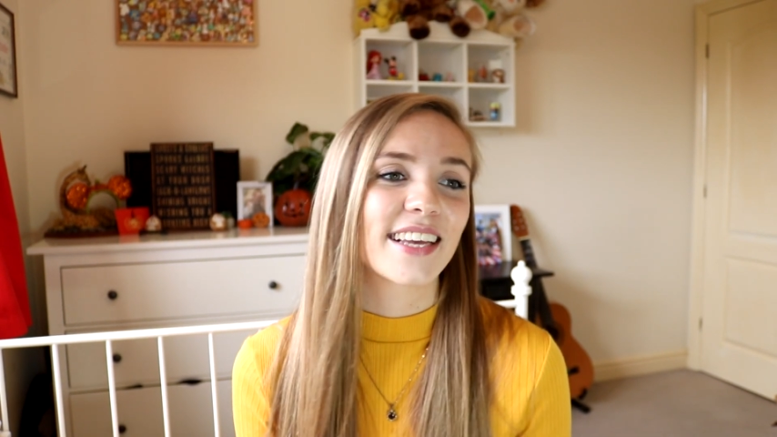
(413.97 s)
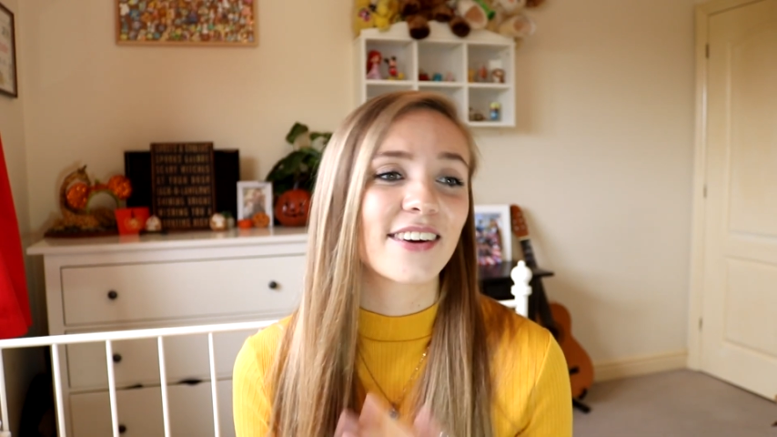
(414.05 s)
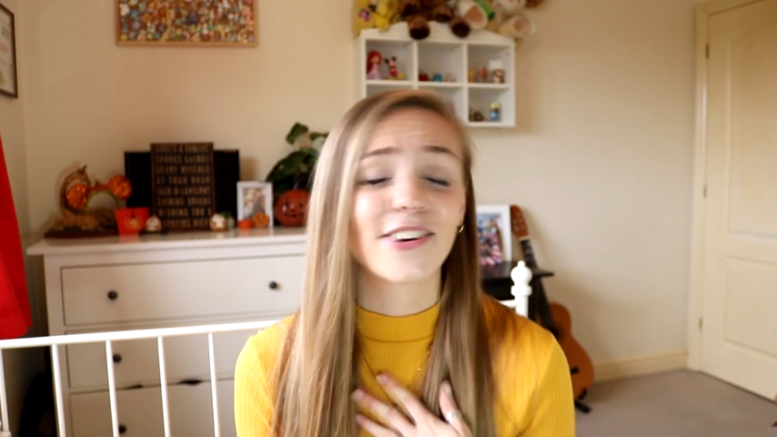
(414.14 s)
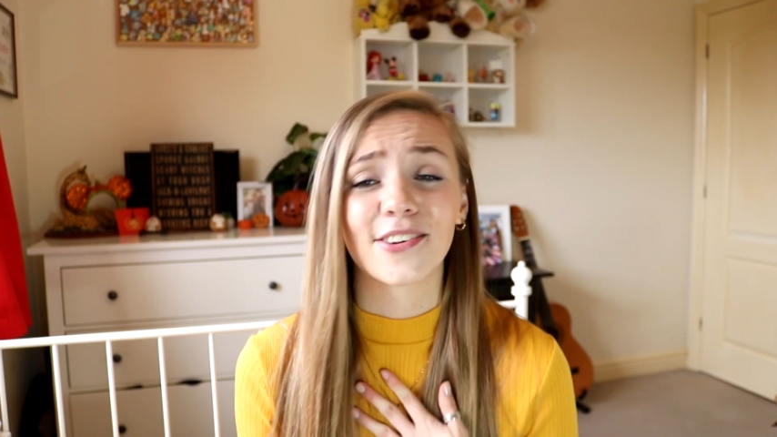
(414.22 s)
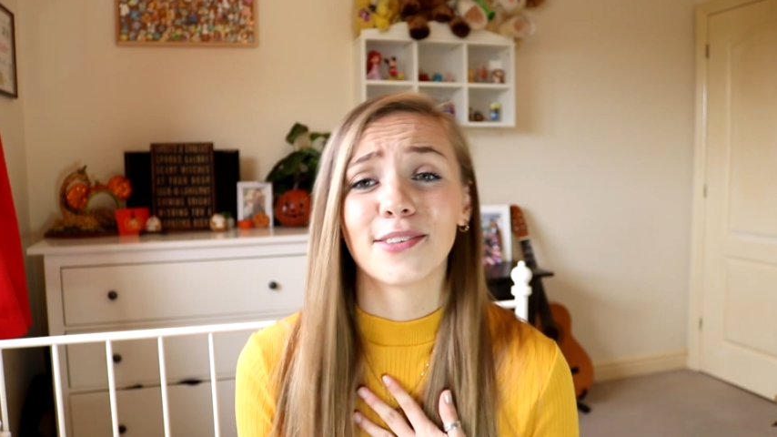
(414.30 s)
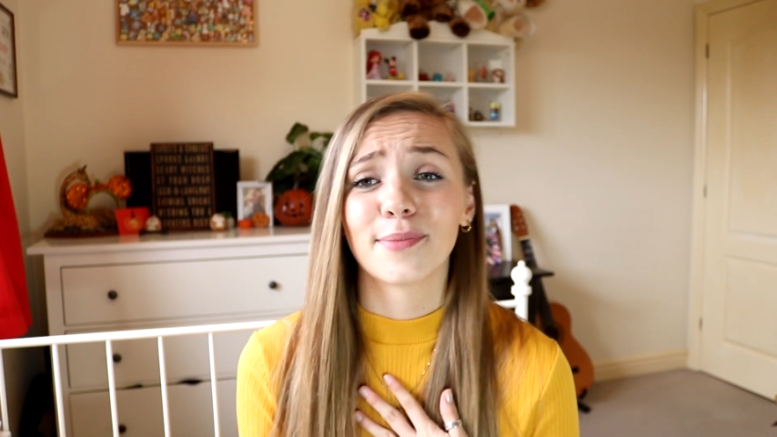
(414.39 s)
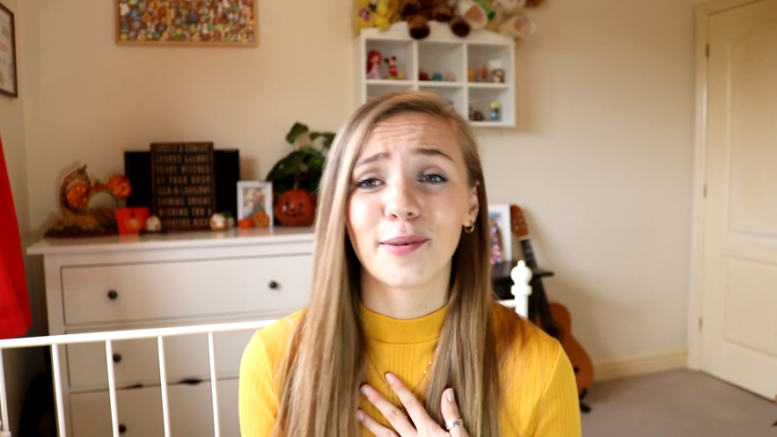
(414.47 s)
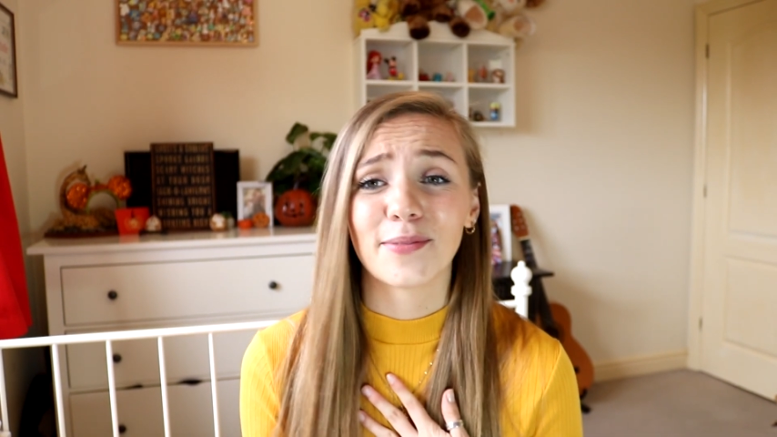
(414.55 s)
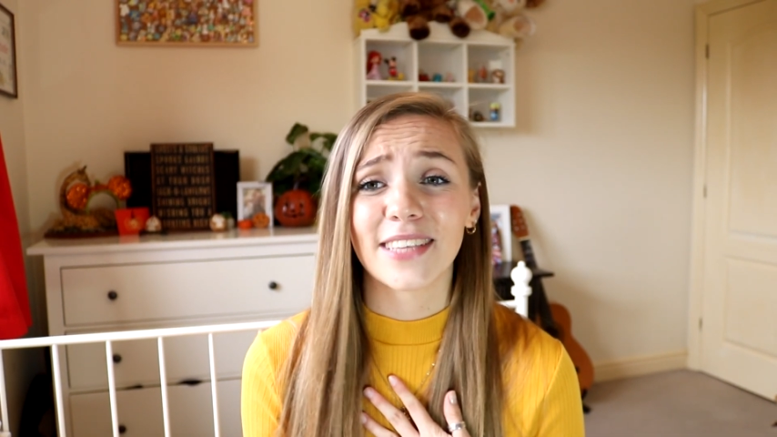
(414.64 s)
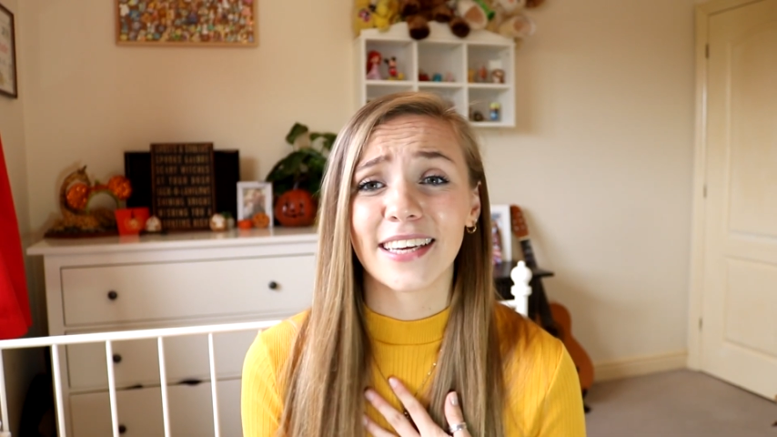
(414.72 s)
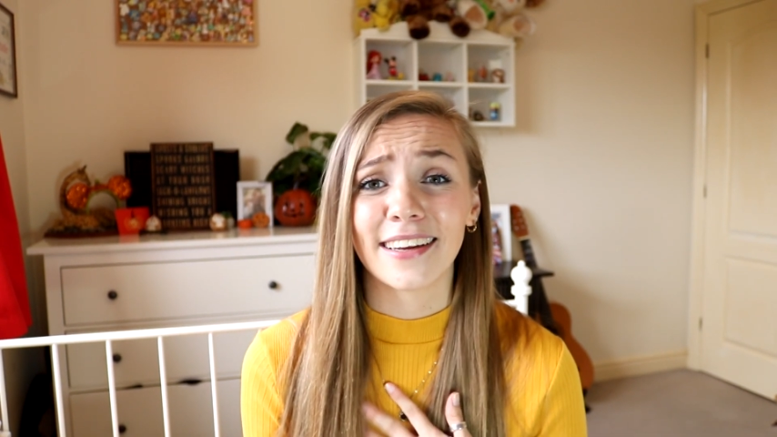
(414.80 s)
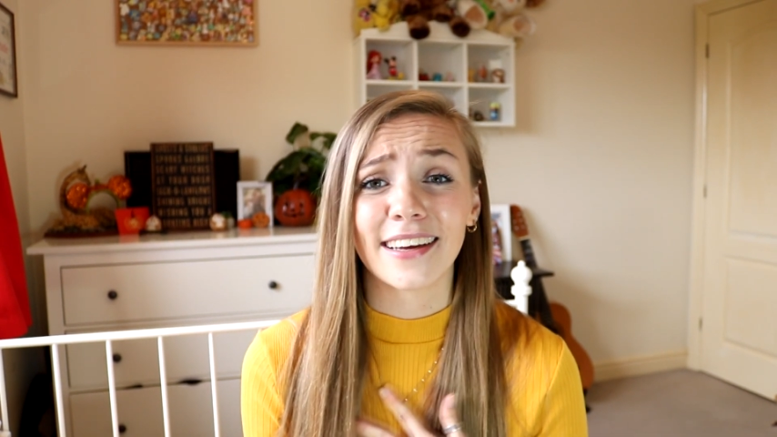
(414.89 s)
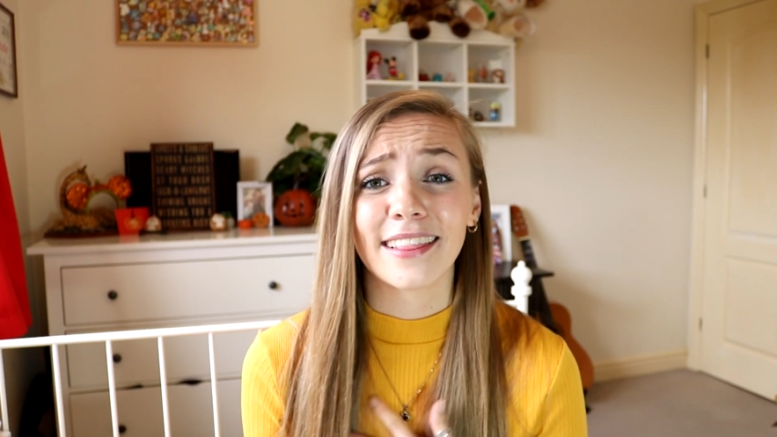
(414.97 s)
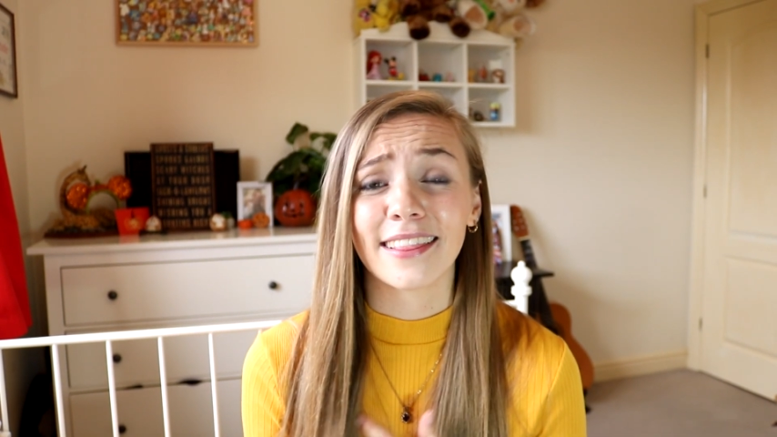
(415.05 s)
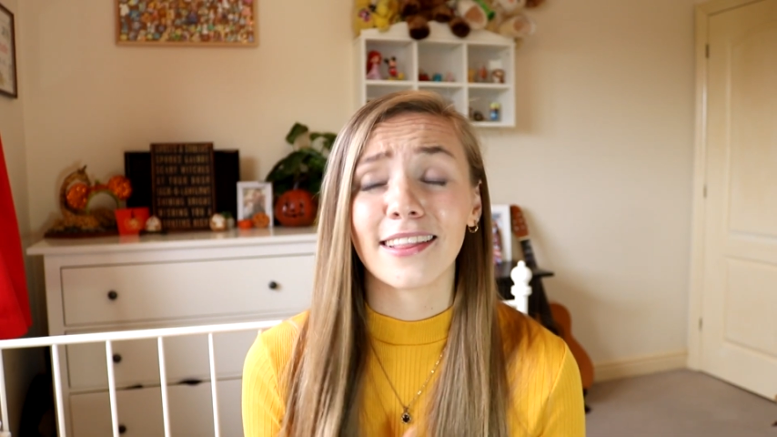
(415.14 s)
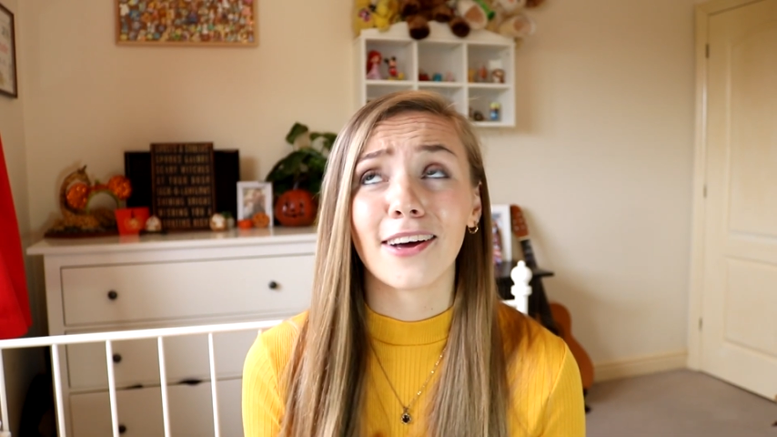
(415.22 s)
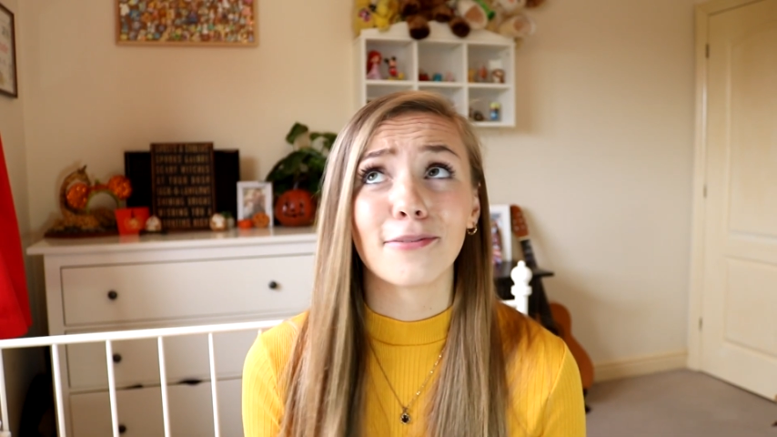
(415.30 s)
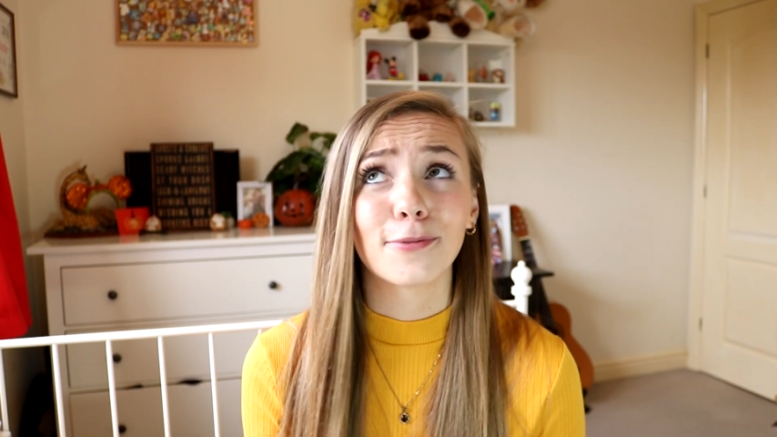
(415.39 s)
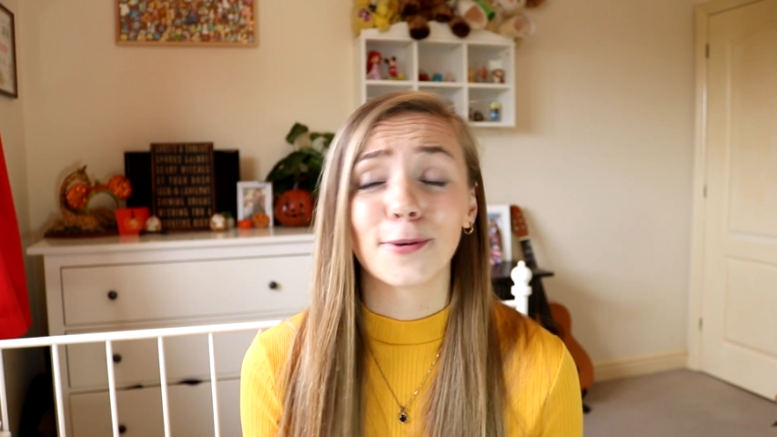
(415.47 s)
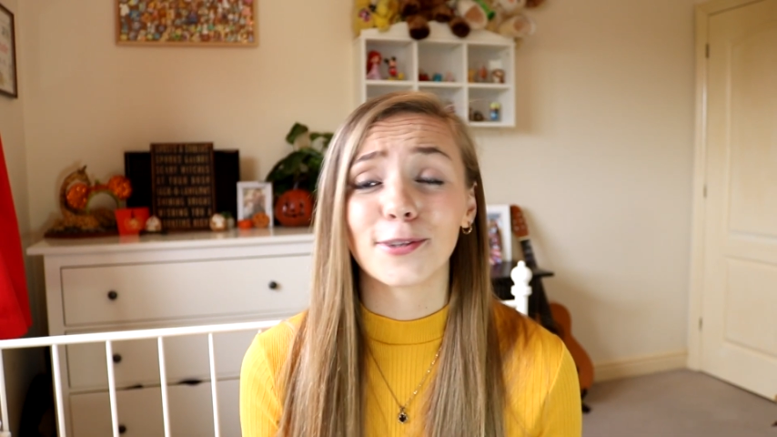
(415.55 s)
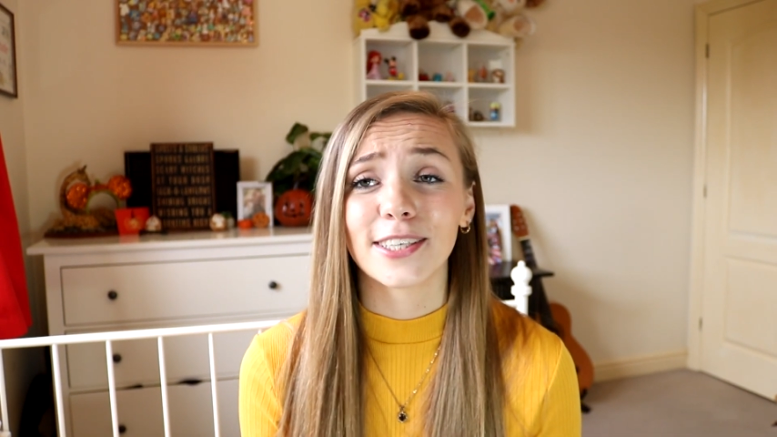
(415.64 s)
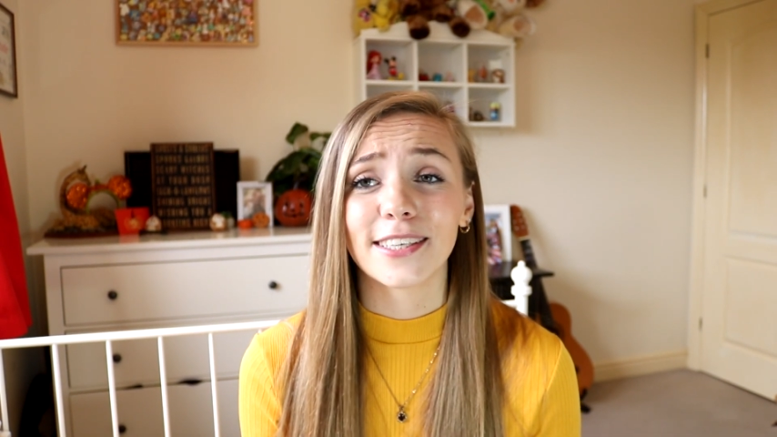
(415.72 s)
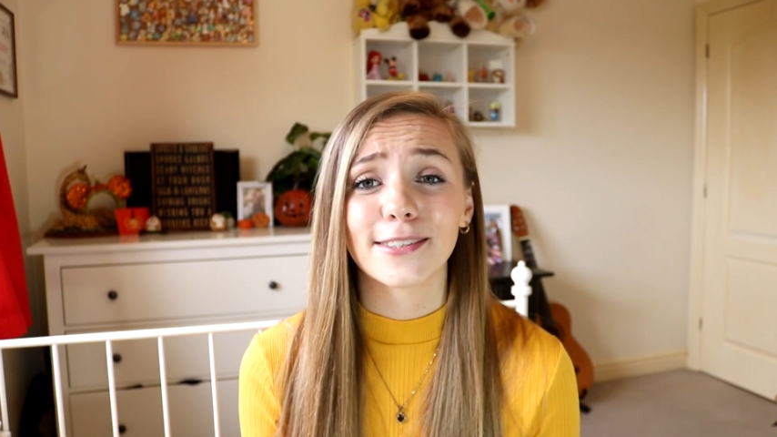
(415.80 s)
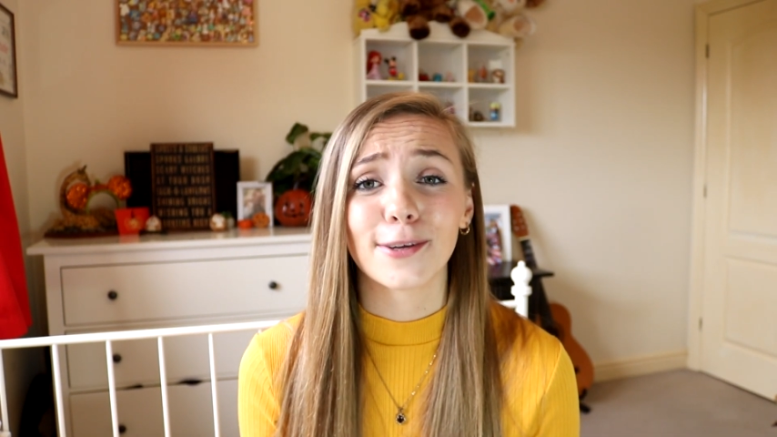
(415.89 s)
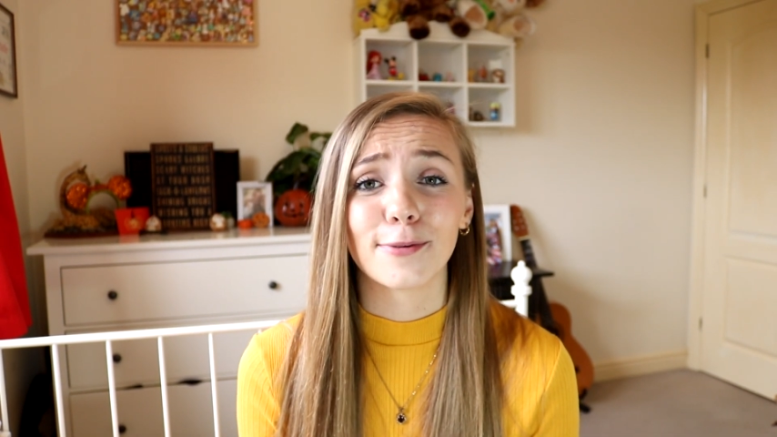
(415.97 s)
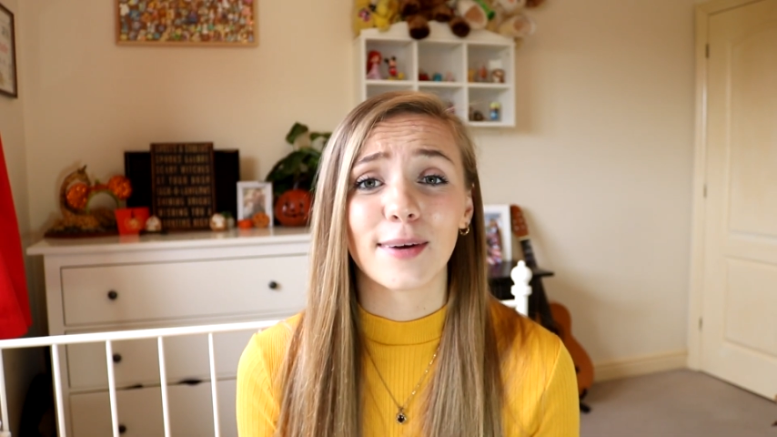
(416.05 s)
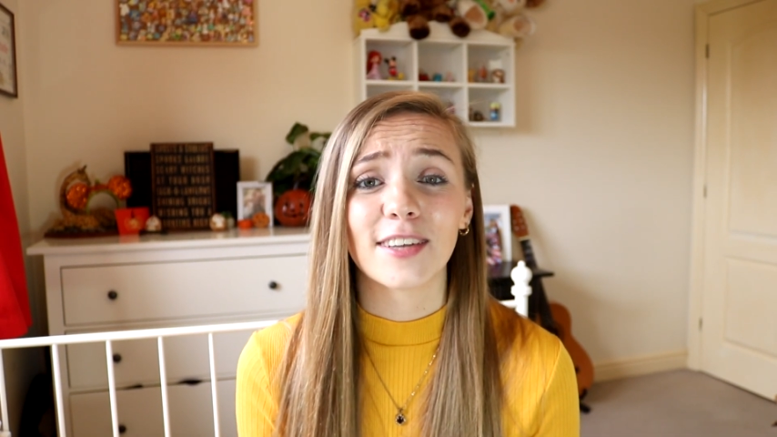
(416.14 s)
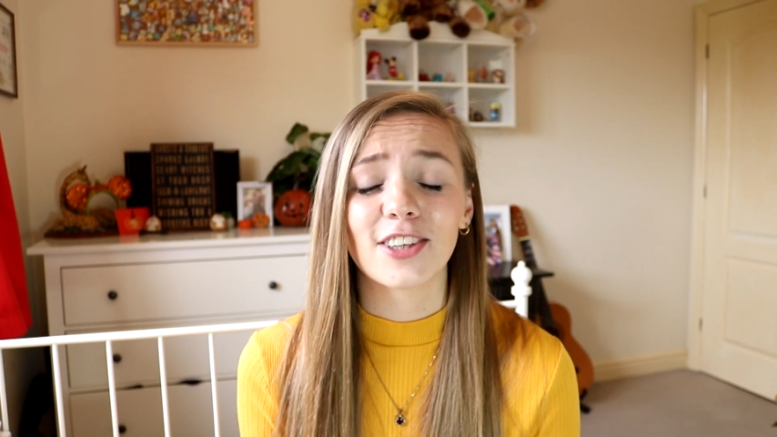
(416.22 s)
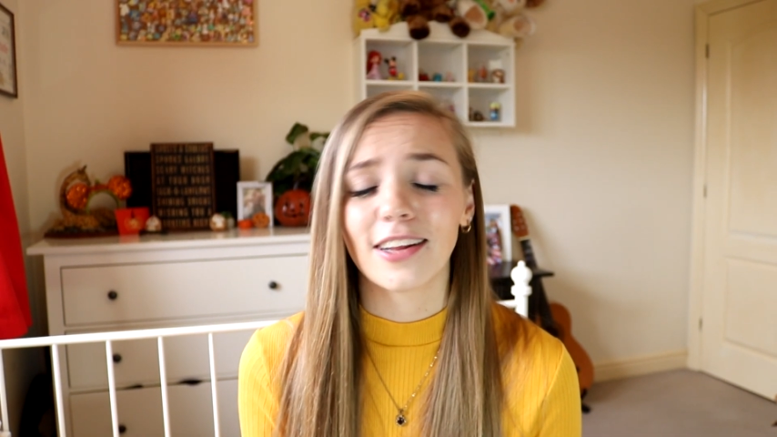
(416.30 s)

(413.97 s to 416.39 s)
I got goosebumps and I loved watching it so much.